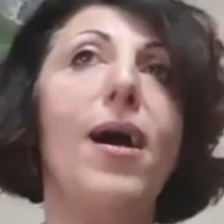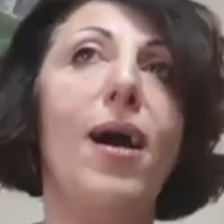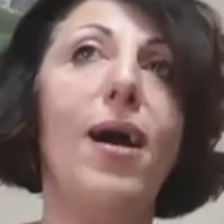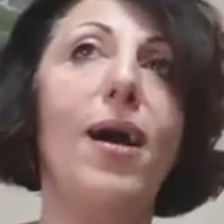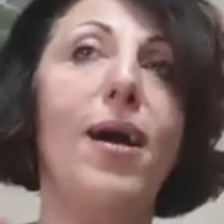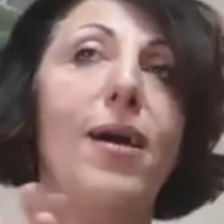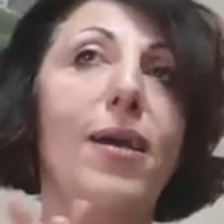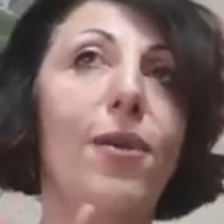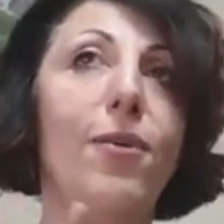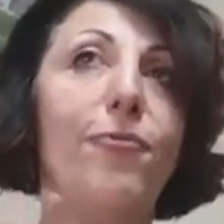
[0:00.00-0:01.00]

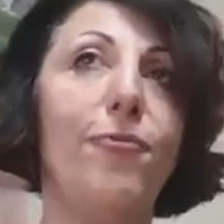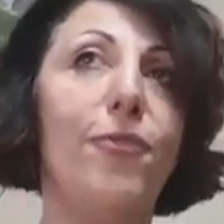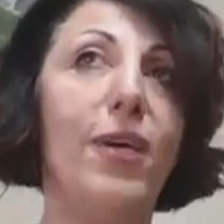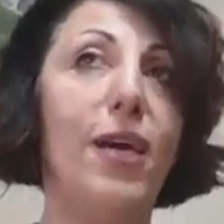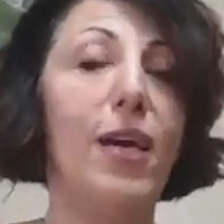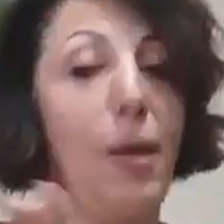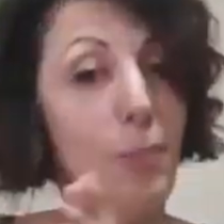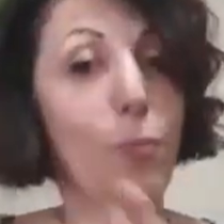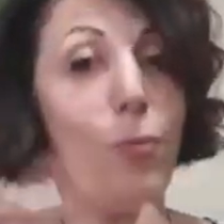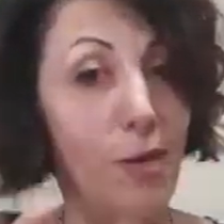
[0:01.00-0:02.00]
I
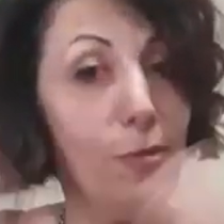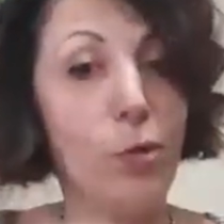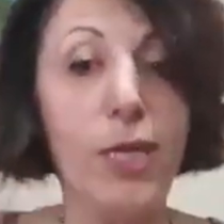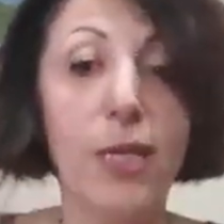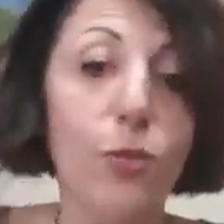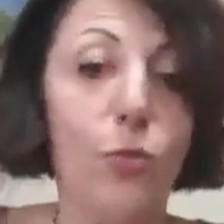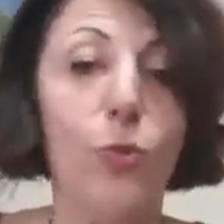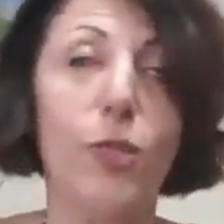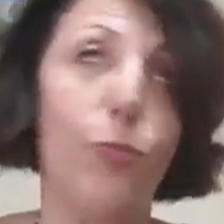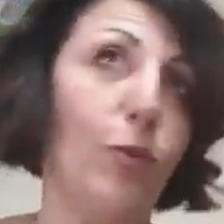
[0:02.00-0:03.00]
mean, we're looking
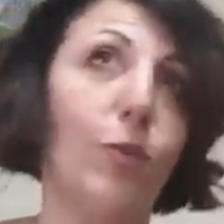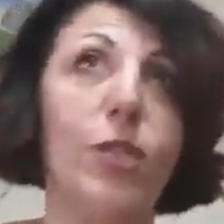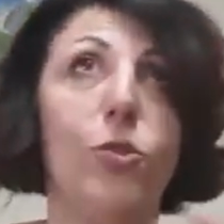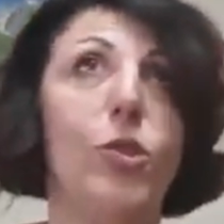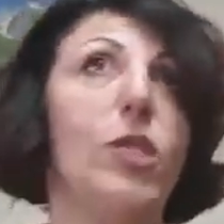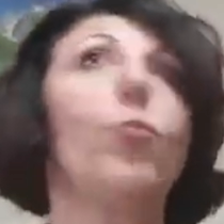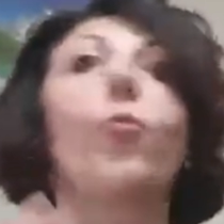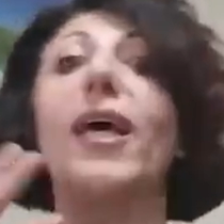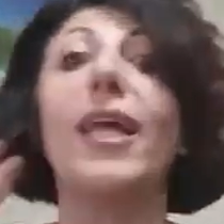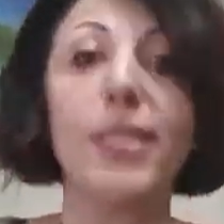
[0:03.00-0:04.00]
into it. We're looking to see
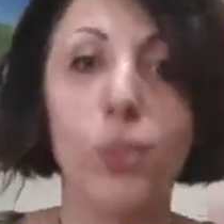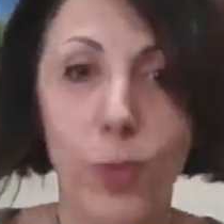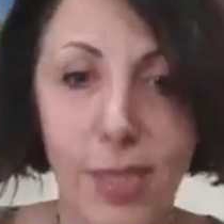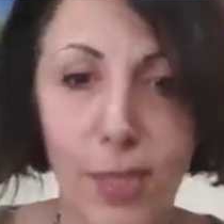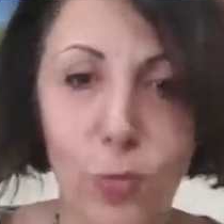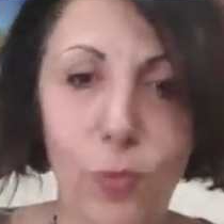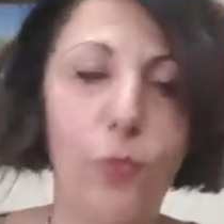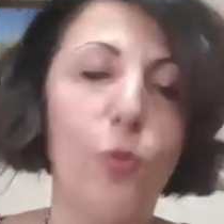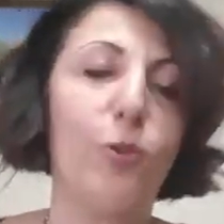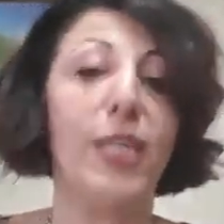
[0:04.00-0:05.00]
what else we can do
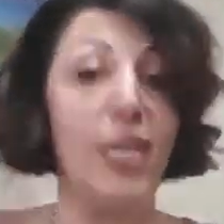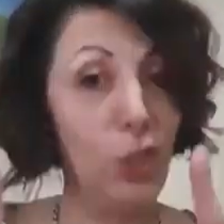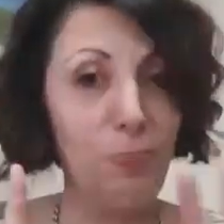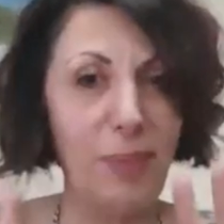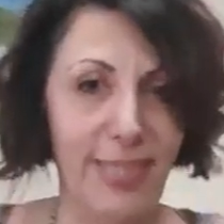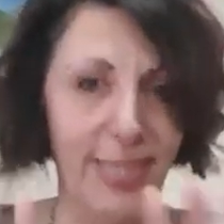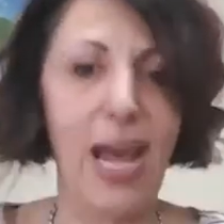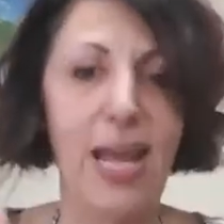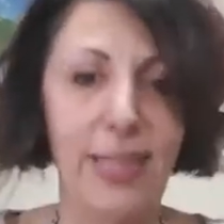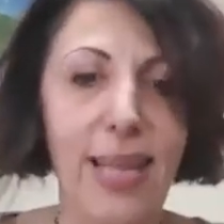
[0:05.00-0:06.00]
for the legend, but
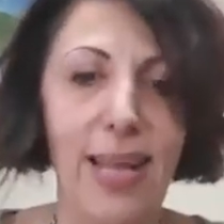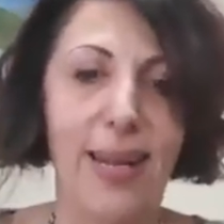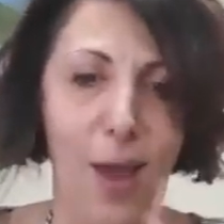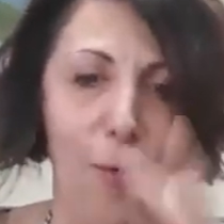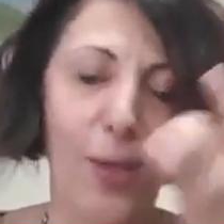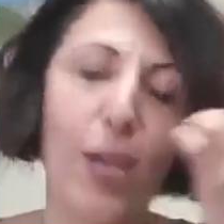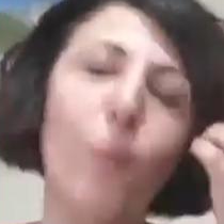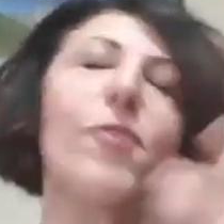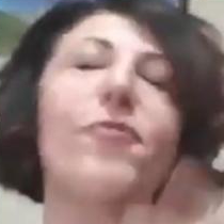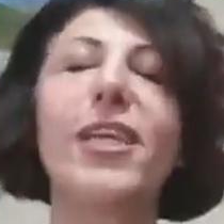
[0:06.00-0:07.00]
not now. Okay,
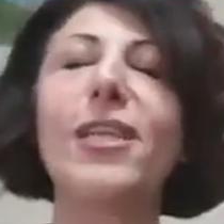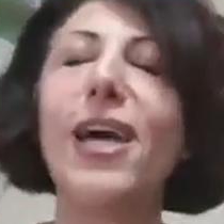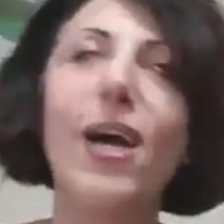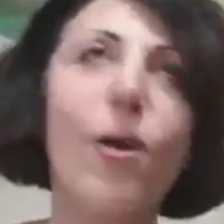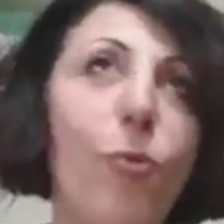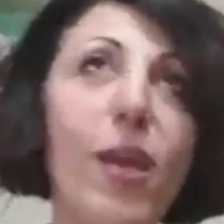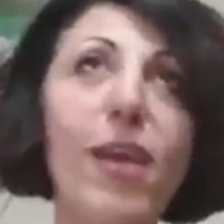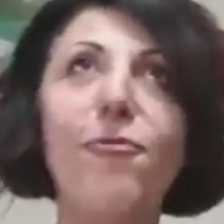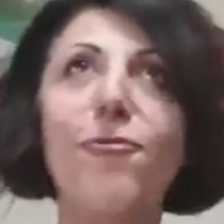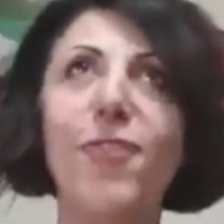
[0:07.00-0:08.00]
we've
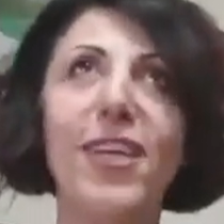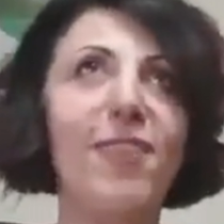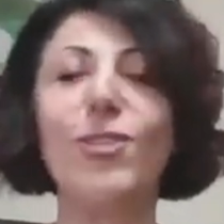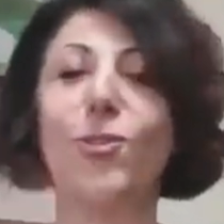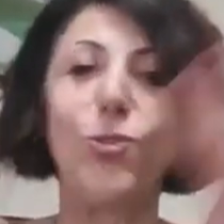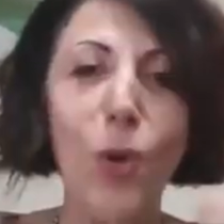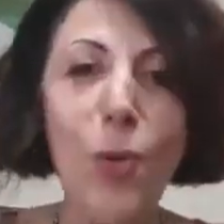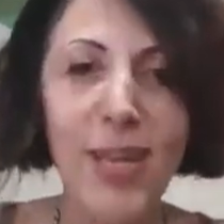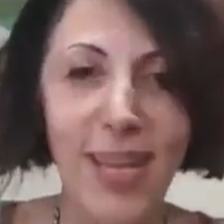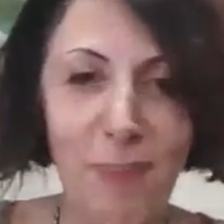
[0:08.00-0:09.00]
given
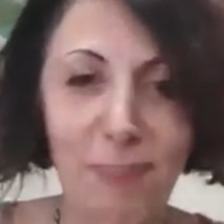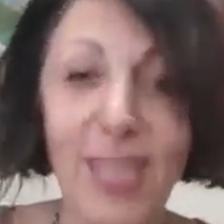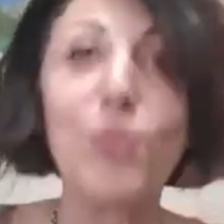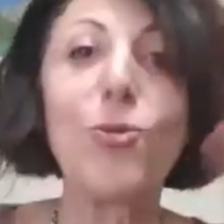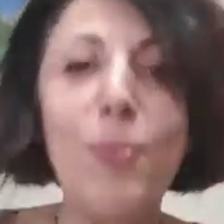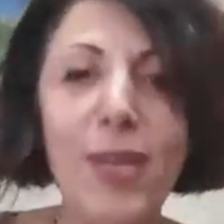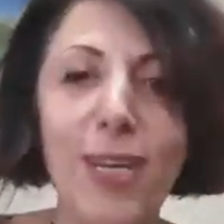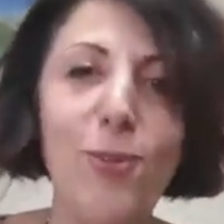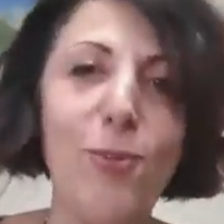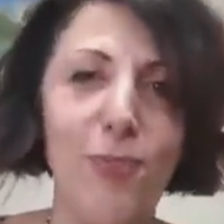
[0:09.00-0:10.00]
so many updates, so
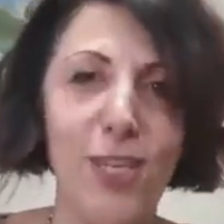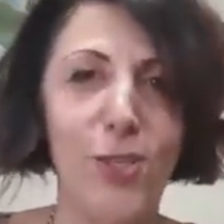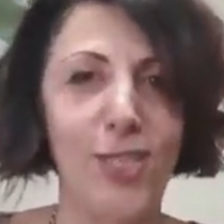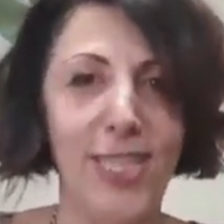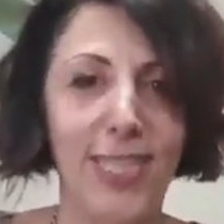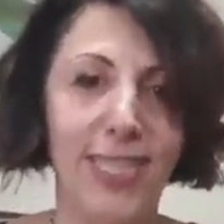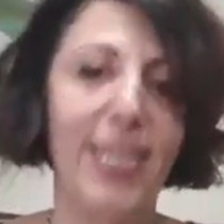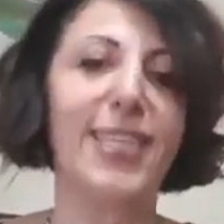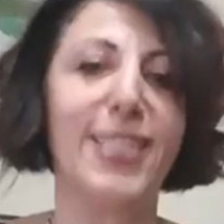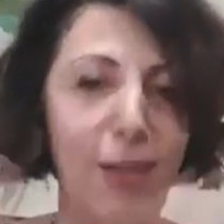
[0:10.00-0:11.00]
many new features and
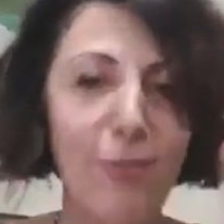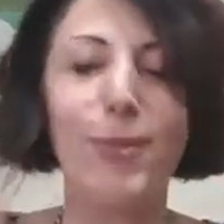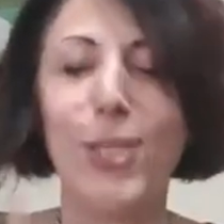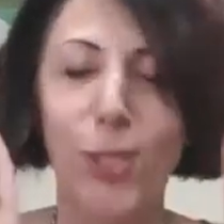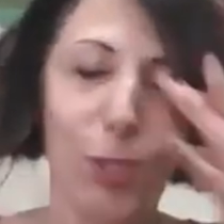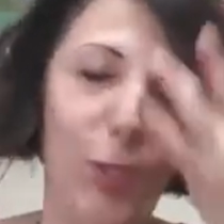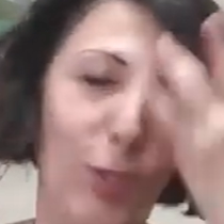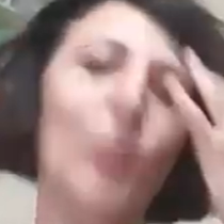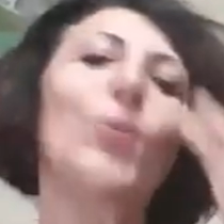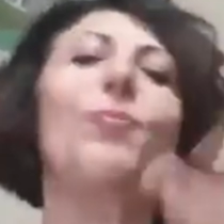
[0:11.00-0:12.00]
settings. Everybody
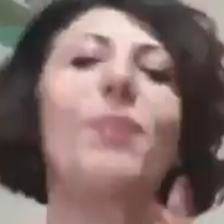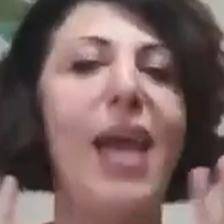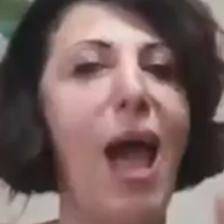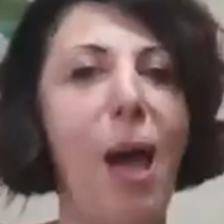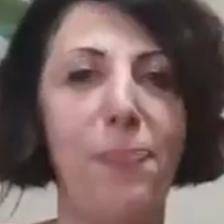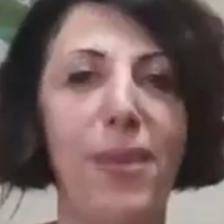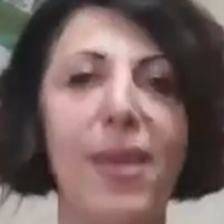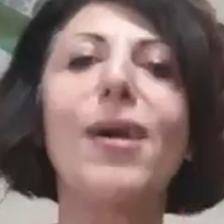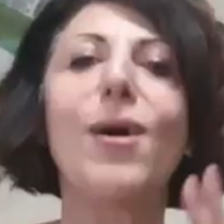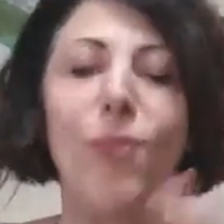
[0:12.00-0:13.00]
should, be
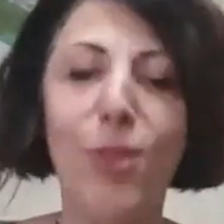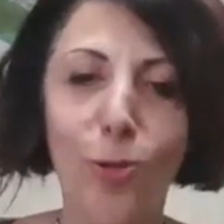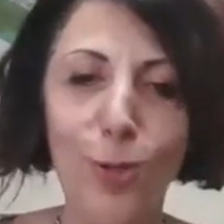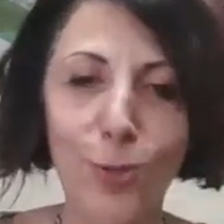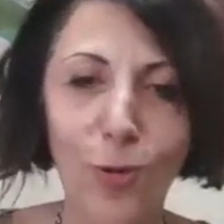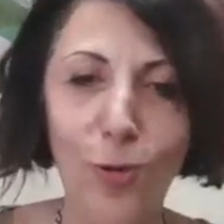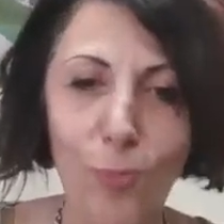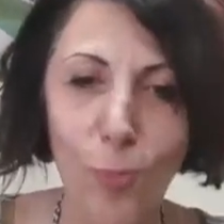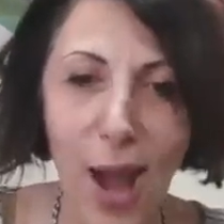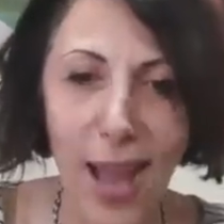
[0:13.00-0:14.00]
happy with those for a
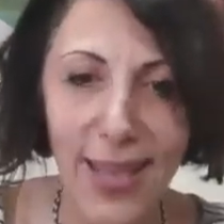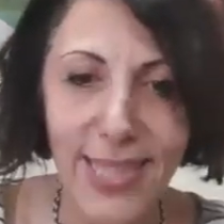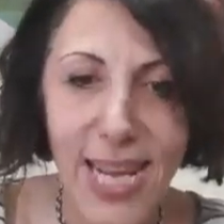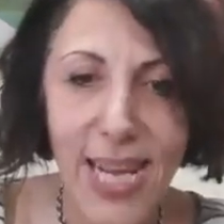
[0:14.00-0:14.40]
while.